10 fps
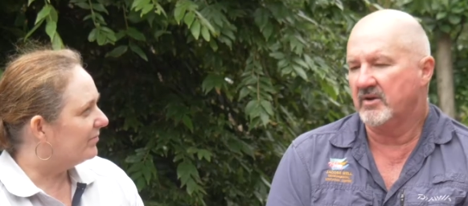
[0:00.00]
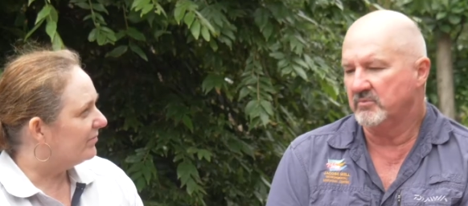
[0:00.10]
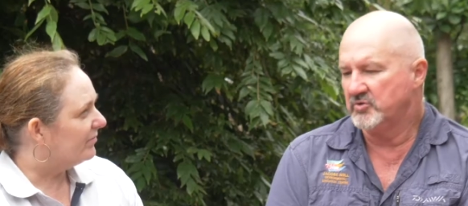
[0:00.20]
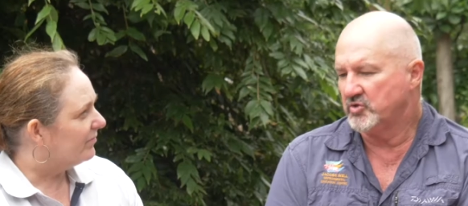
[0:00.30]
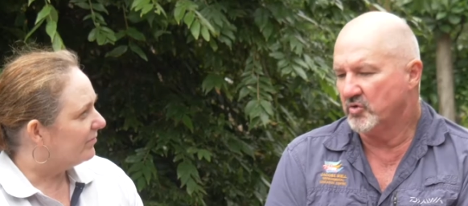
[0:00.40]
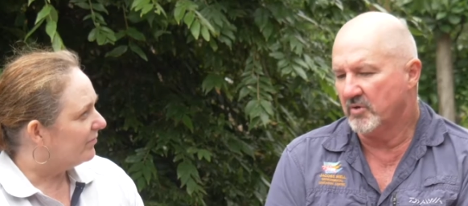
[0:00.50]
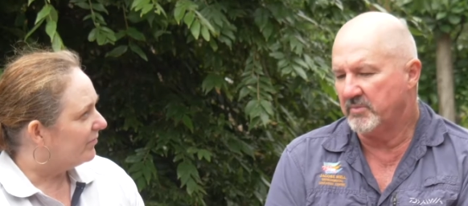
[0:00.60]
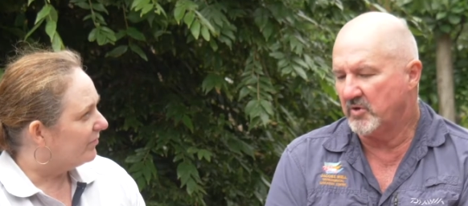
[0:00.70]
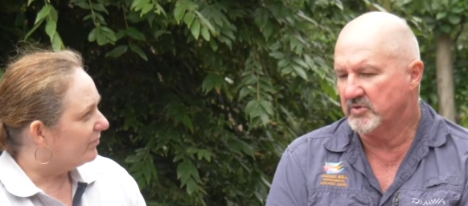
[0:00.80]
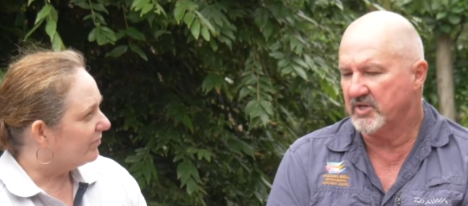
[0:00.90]
Speaker 1: I'm sure
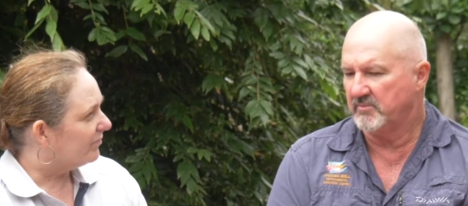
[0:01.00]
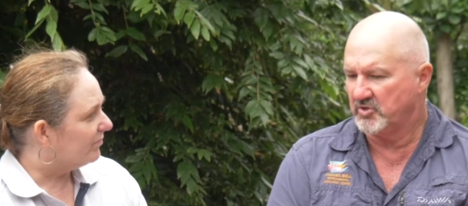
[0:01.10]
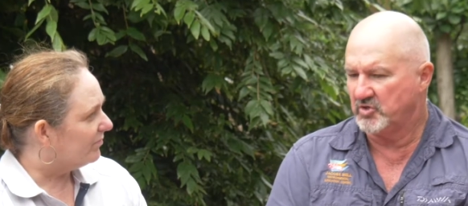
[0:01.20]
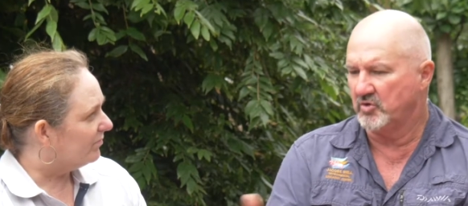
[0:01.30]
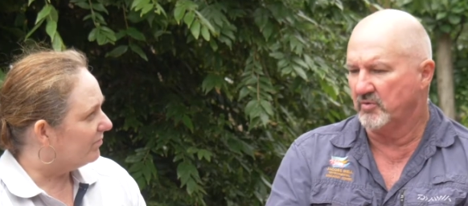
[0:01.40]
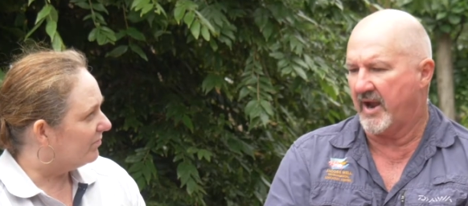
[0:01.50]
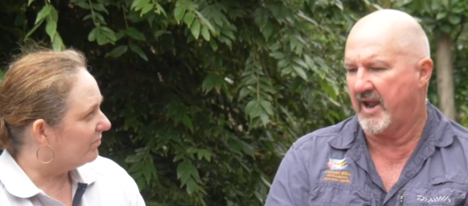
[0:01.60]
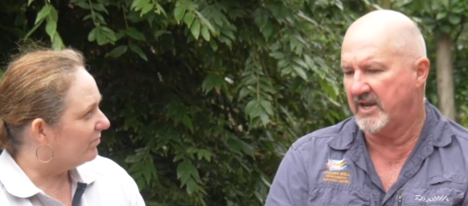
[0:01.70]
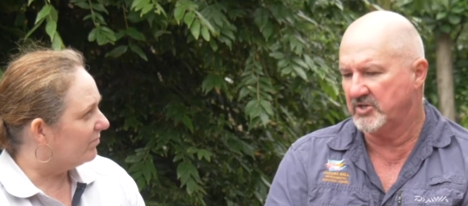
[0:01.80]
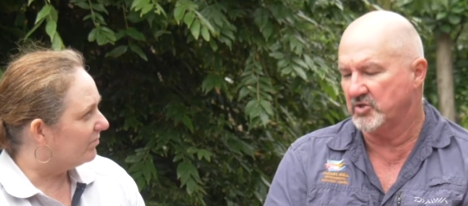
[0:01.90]
because they're mature
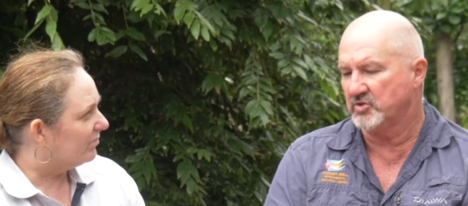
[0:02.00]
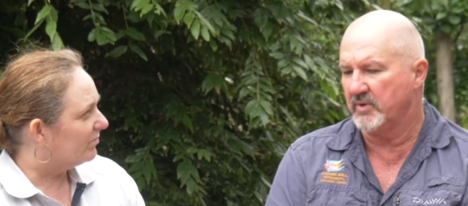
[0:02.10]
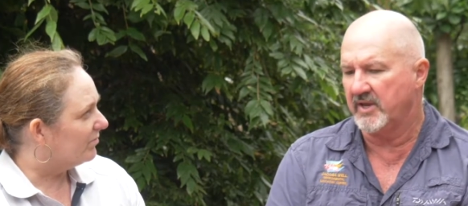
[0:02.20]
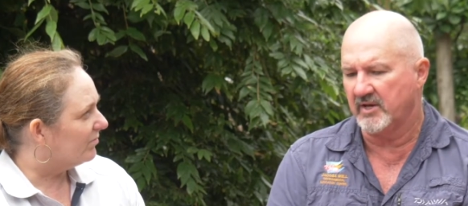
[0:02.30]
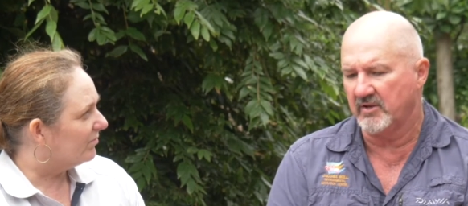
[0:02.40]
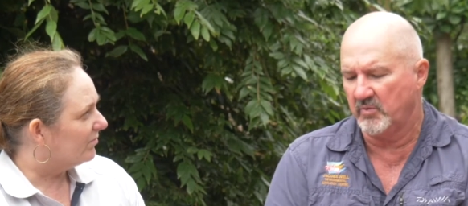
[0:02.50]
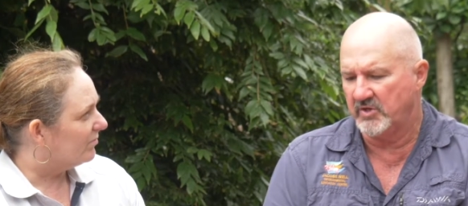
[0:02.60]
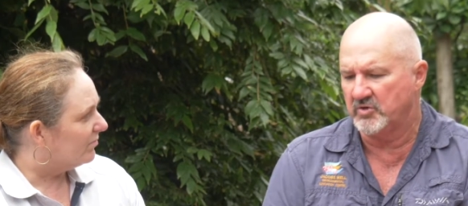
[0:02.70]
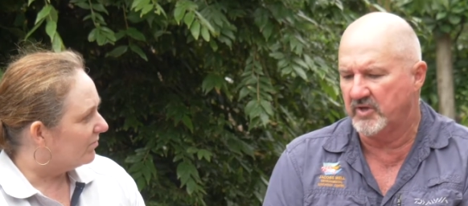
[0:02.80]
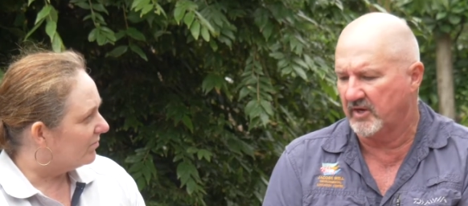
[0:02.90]
age, because we get a, we
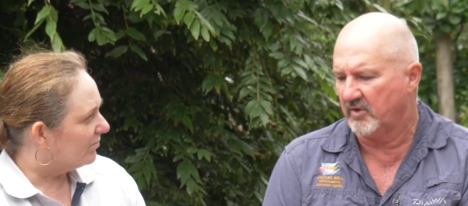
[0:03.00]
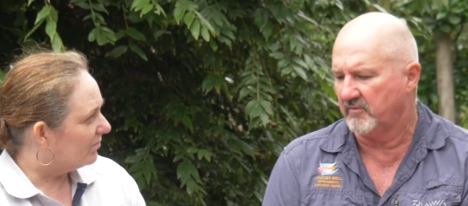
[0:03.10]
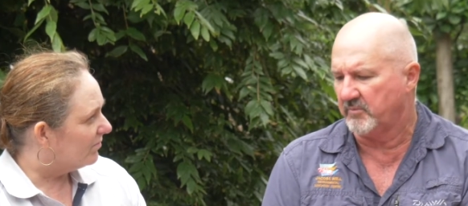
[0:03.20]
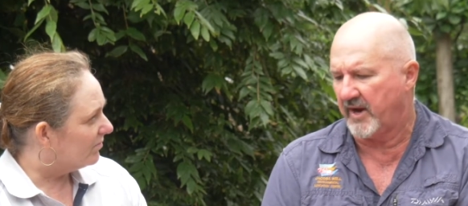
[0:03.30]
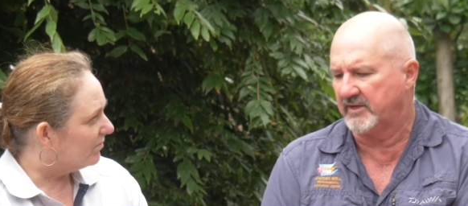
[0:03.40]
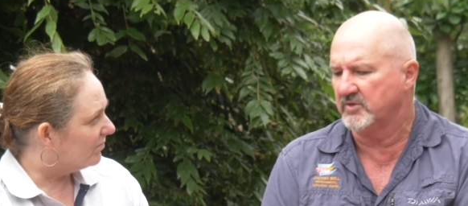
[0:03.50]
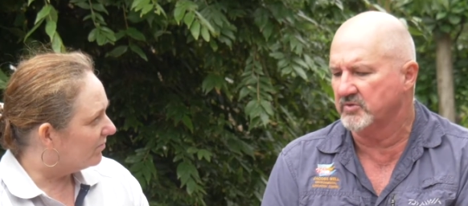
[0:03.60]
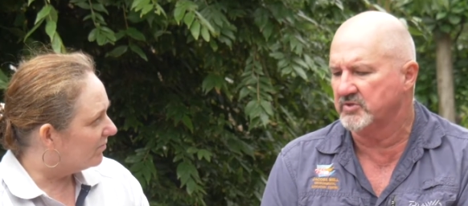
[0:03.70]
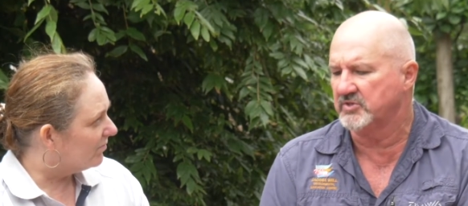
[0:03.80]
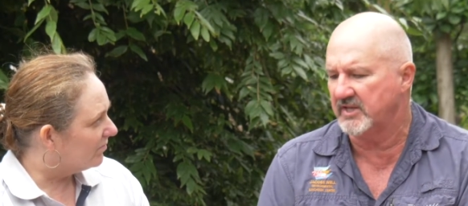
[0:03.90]
do get a lot of practical
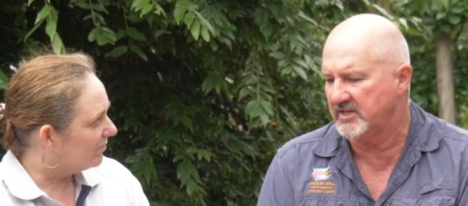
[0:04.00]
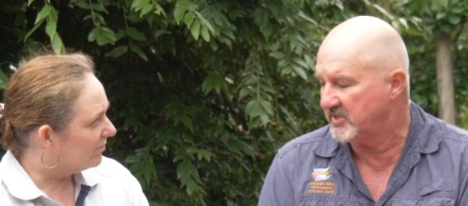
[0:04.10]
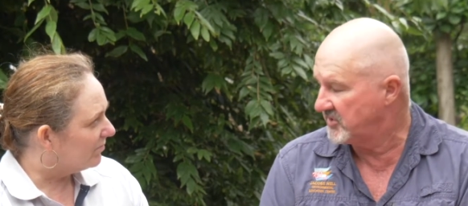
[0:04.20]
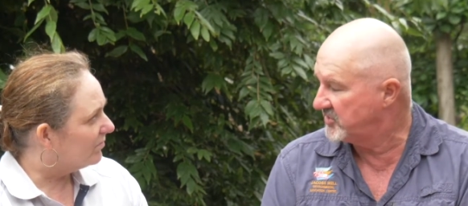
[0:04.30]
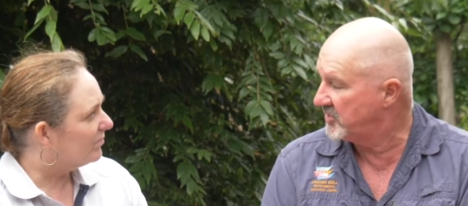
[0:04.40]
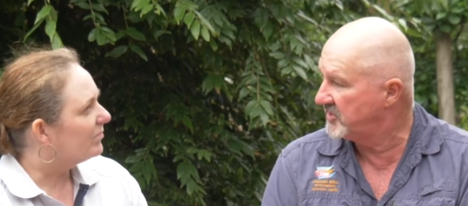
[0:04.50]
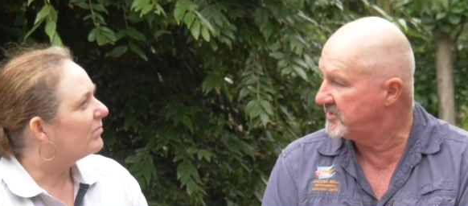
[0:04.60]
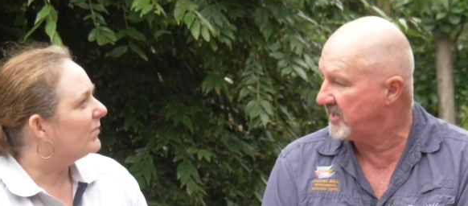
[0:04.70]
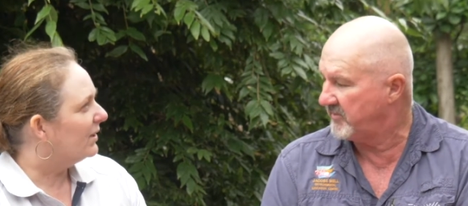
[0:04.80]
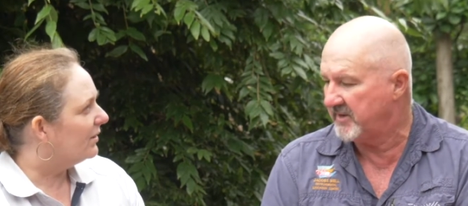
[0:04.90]
teaching
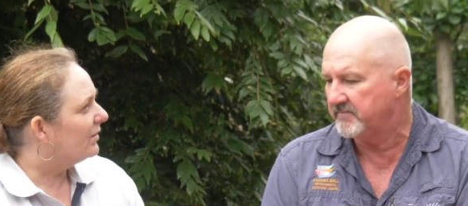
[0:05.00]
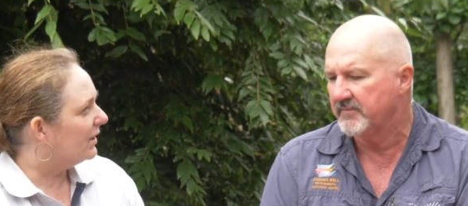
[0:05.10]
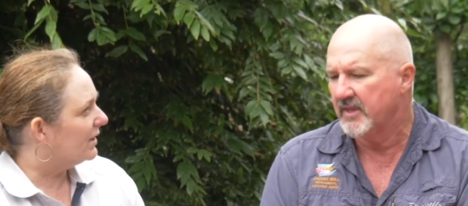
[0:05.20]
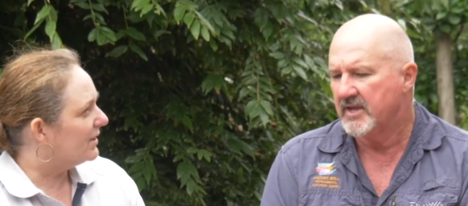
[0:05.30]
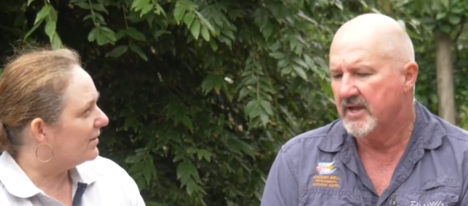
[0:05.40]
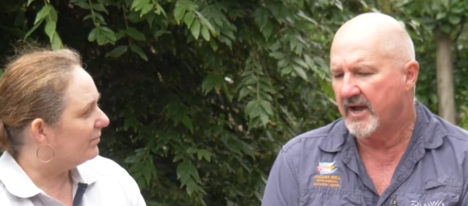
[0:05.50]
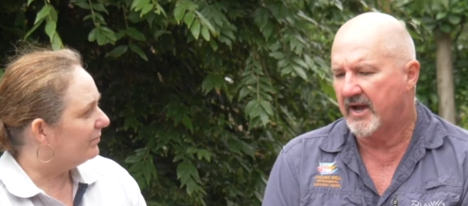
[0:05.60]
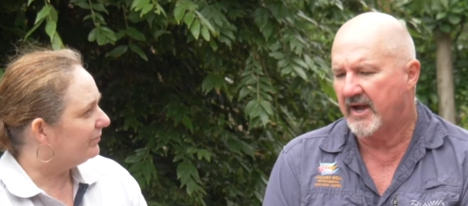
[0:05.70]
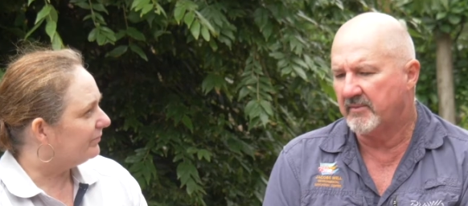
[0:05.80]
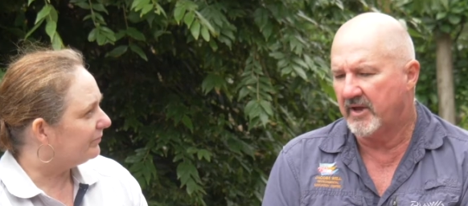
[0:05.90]
students come in. Yes.
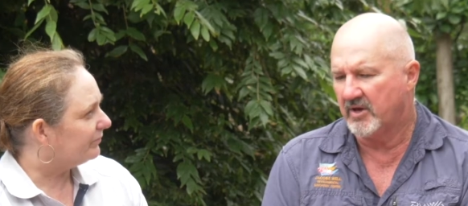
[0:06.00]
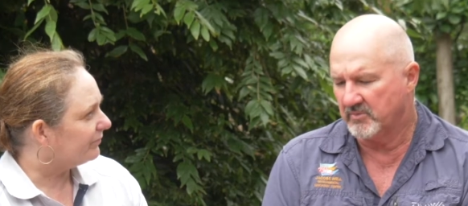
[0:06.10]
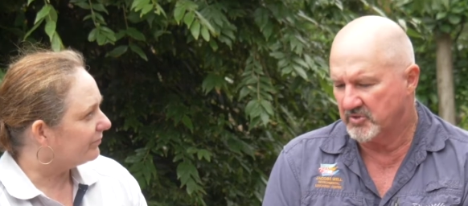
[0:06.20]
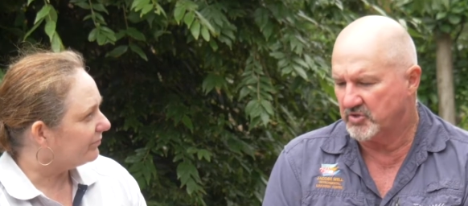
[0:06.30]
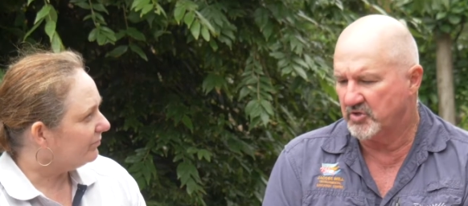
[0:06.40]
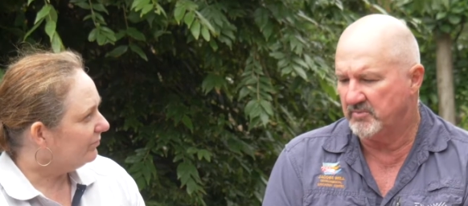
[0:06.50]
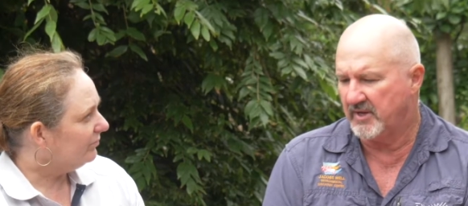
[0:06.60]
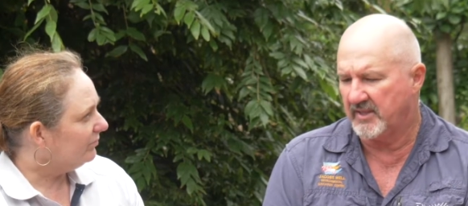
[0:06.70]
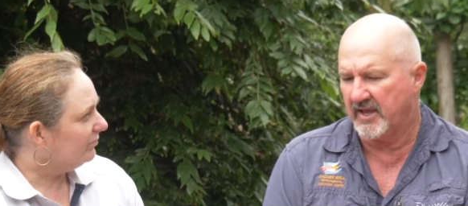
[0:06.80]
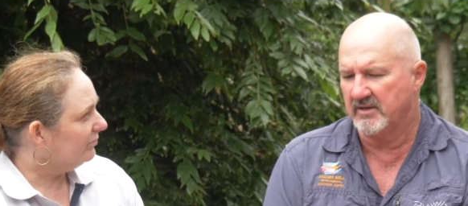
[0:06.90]
Um, and I'm
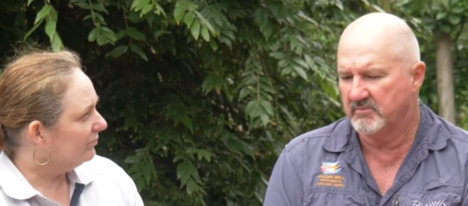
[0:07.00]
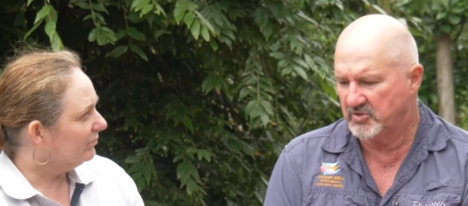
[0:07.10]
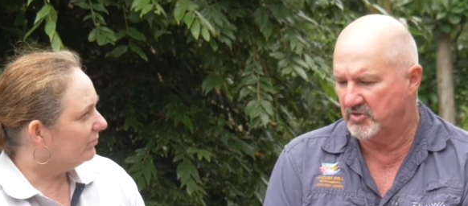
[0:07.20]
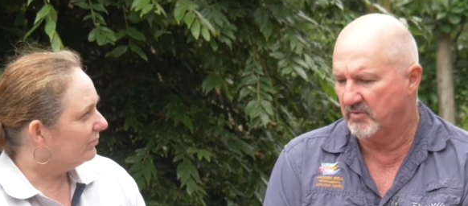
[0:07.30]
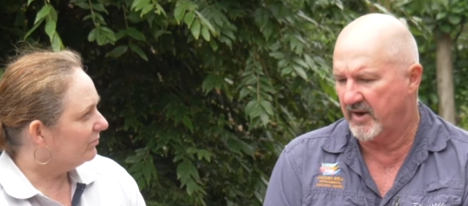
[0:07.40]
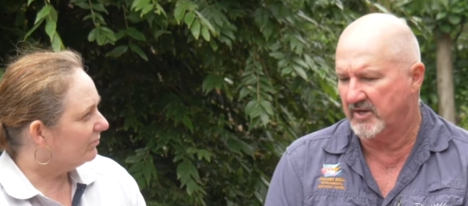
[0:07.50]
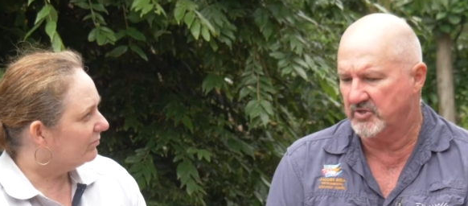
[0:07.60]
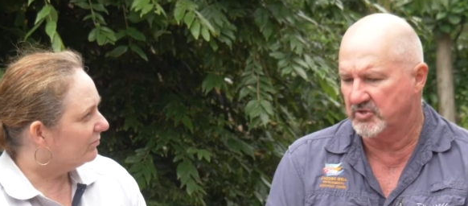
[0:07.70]
assuming that mature age